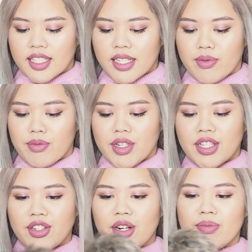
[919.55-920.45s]
Someone wants
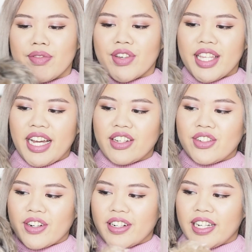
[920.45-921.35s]
to join me for the
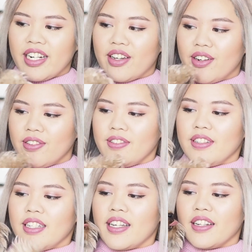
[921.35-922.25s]
outro. Hello,
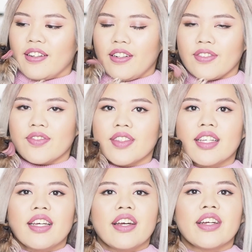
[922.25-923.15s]
hello.
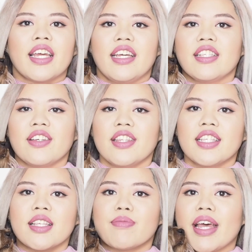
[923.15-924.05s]
Okay, so
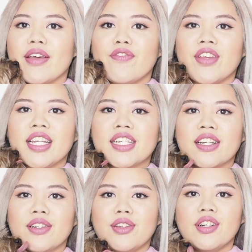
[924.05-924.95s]
this is my
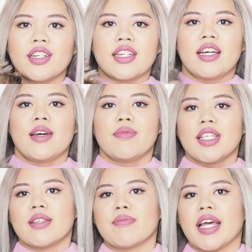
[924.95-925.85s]
finished look.
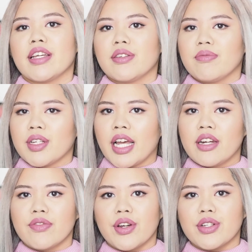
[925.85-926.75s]
This is my
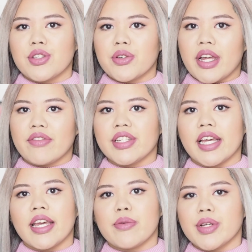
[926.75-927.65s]
kind of go-to
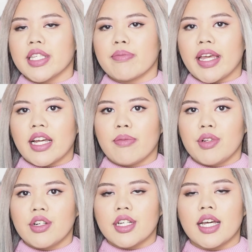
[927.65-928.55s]
everyday winter makeup
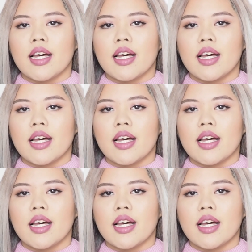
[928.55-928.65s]
look.